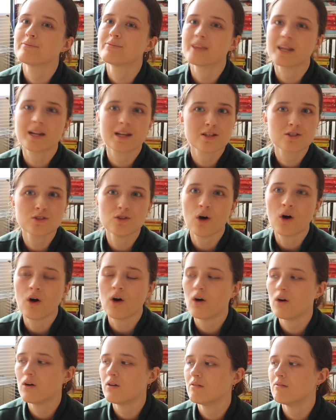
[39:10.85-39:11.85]
that it's
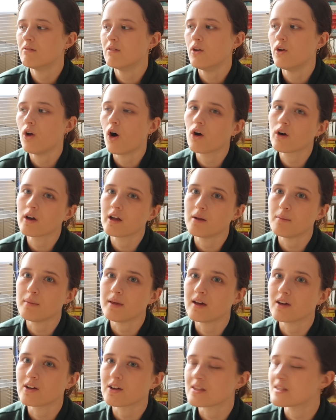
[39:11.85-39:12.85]
not not going to
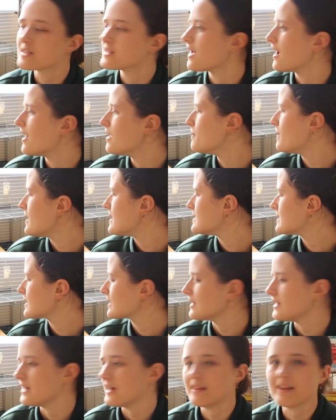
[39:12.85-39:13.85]
be a good sign
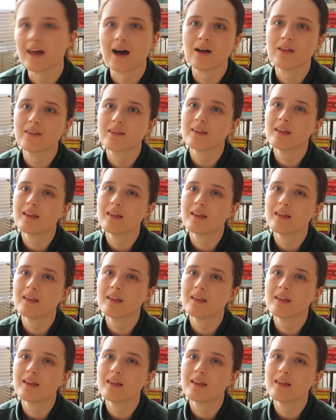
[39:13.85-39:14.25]
basically and that